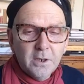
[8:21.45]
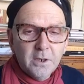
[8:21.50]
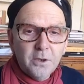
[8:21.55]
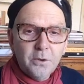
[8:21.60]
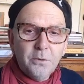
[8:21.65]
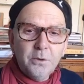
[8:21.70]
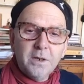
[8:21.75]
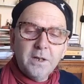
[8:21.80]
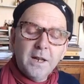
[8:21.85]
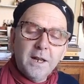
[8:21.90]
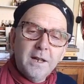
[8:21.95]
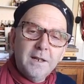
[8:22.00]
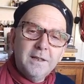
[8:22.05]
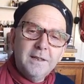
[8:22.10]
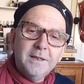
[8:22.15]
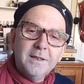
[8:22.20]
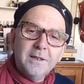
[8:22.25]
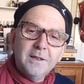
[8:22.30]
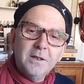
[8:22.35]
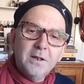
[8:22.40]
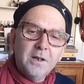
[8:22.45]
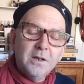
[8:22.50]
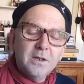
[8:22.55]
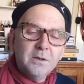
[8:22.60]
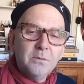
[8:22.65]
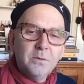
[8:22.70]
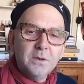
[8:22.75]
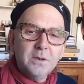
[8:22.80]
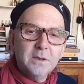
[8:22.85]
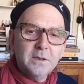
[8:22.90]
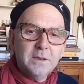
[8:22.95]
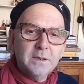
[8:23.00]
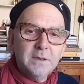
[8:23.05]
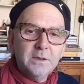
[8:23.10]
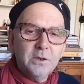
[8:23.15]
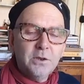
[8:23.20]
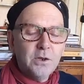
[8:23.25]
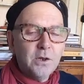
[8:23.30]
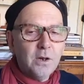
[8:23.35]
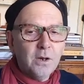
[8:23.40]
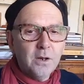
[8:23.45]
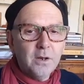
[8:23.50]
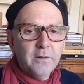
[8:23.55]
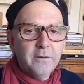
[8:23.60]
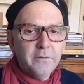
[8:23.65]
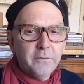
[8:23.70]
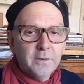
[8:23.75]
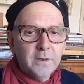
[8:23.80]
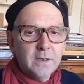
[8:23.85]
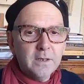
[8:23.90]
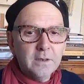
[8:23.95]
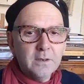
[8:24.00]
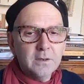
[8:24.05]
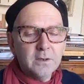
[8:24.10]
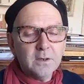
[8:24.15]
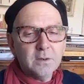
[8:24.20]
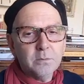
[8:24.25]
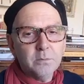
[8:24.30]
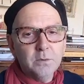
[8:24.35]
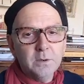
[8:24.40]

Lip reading: who again is another one of these giant figures